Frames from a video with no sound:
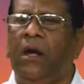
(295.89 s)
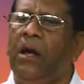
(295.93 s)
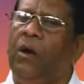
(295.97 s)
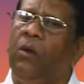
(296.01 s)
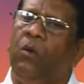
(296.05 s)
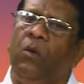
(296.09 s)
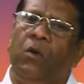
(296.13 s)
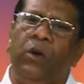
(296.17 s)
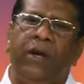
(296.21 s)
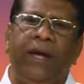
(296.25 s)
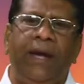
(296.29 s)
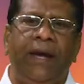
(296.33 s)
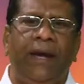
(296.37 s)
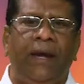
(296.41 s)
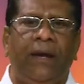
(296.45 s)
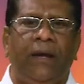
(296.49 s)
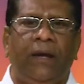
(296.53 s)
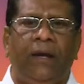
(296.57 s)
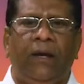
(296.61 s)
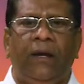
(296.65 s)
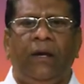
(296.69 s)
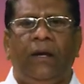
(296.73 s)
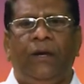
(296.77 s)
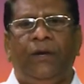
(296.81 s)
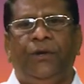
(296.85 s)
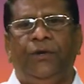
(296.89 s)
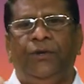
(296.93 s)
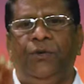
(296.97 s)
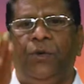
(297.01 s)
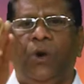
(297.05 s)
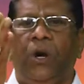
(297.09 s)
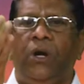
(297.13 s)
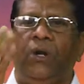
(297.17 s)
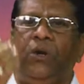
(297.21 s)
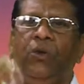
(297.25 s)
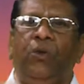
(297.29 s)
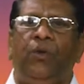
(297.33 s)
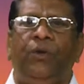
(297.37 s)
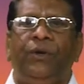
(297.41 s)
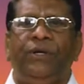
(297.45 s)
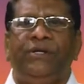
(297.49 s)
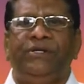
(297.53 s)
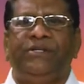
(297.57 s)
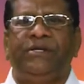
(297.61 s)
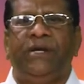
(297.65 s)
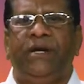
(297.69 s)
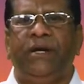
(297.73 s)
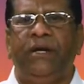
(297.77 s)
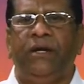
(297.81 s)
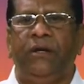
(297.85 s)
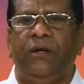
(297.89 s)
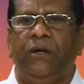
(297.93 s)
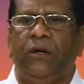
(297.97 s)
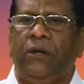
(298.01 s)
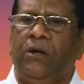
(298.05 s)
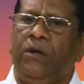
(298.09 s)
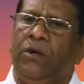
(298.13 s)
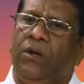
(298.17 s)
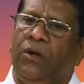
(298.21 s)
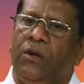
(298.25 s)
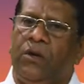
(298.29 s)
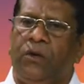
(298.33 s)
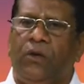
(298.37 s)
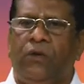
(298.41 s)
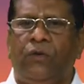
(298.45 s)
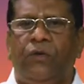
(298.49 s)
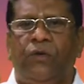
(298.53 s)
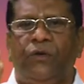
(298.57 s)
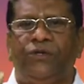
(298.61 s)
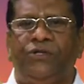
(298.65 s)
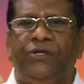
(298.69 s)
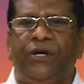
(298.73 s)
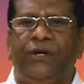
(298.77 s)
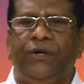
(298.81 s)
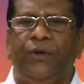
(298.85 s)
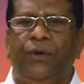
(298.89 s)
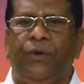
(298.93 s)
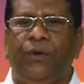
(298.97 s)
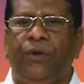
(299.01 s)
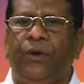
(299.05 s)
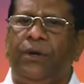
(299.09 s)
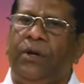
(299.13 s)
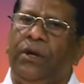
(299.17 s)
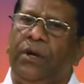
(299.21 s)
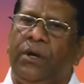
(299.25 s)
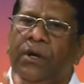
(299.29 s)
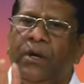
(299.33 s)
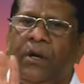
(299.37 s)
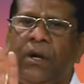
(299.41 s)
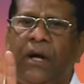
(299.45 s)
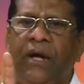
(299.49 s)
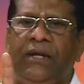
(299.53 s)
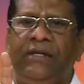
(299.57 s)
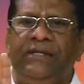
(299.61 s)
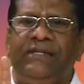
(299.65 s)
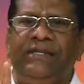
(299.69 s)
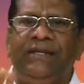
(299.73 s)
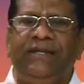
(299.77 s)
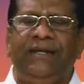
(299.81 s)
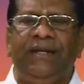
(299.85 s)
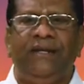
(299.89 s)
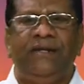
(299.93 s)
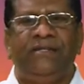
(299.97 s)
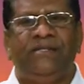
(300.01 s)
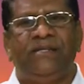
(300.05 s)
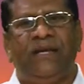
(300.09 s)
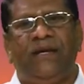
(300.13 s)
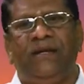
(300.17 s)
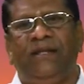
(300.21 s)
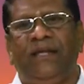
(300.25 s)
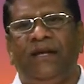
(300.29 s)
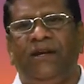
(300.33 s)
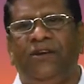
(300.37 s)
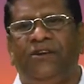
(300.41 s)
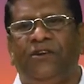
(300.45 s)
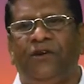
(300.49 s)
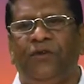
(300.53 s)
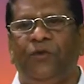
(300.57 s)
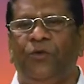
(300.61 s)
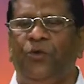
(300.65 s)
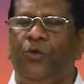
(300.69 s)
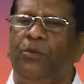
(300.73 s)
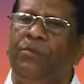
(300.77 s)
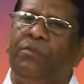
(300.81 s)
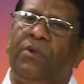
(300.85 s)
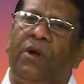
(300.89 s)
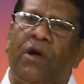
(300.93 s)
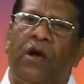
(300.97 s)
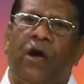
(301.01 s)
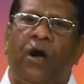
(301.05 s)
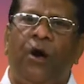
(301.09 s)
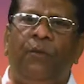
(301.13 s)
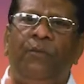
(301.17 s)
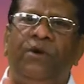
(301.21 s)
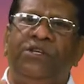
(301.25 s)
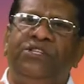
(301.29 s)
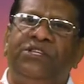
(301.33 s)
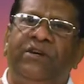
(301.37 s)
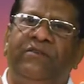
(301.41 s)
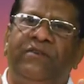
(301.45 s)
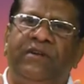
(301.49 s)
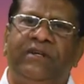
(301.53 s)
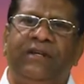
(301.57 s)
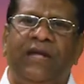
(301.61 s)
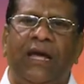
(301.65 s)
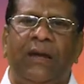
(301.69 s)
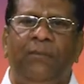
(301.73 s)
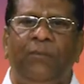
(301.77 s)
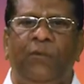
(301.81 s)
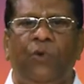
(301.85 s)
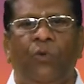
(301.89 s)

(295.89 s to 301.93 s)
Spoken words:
"Okay, you all go inside, close the door, and sit inside the interview room, how much ever time we